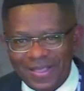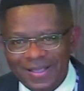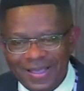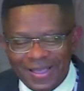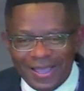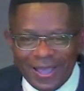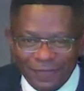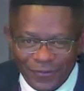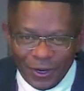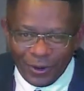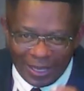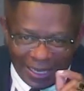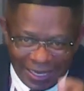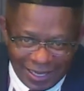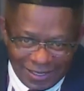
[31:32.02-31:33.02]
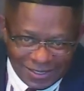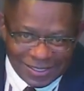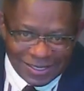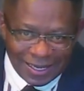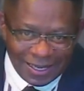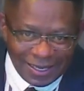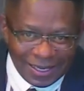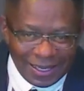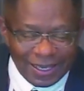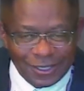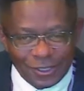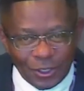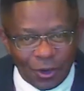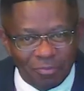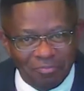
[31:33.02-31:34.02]
If your instinct
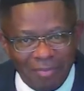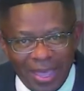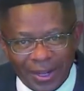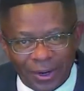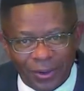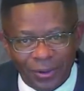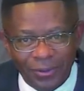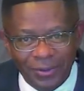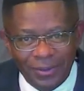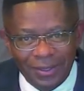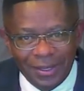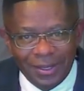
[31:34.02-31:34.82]
is your metal,